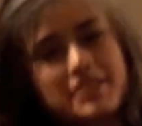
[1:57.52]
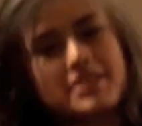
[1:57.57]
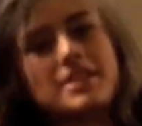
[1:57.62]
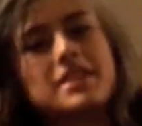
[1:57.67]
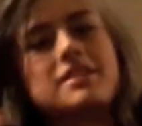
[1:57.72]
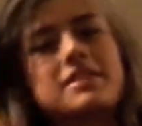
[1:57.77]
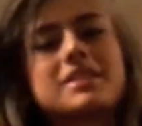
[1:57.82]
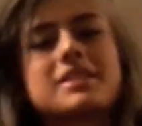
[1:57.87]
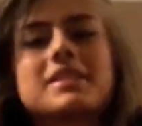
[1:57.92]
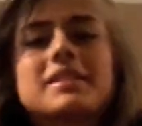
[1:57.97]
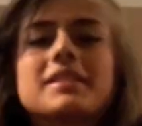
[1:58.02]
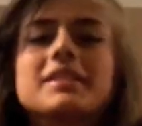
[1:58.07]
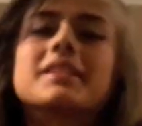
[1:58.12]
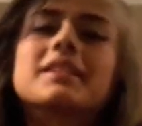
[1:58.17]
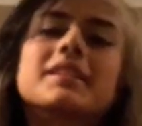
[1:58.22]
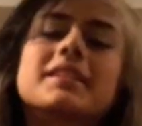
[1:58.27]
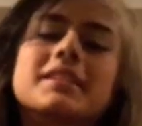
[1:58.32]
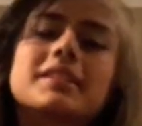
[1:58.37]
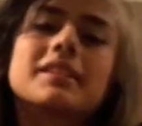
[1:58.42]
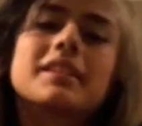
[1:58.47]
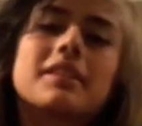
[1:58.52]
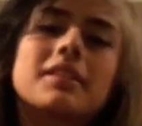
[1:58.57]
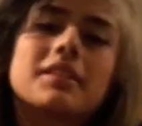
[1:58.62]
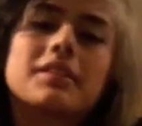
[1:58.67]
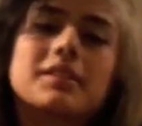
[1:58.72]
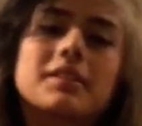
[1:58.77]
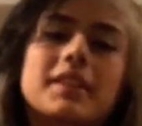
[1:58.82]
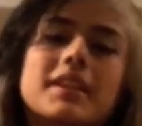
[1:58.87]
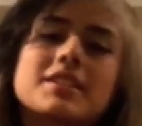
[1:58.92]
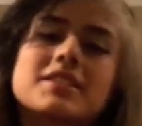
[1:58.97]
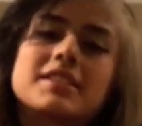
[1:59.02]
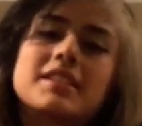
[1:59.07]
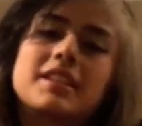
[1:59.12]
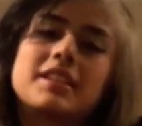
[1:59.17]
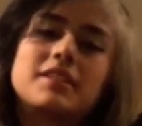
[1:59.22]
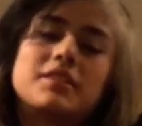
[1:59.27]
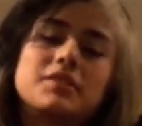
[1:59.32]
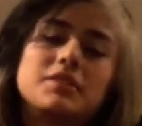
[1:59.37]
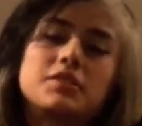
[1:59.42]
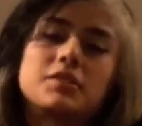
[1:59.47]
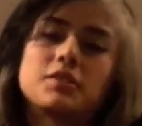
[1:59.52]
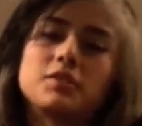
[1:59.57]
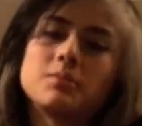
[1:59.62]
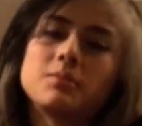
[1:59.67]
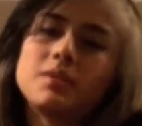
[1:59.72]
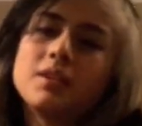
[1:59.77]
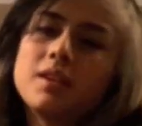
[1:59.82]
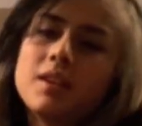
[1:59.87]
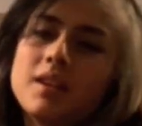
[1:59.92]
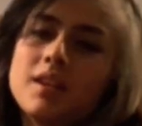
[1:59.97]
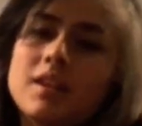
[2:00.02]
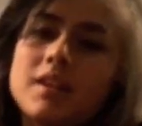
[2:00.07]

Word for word: a paper, gotta shower. So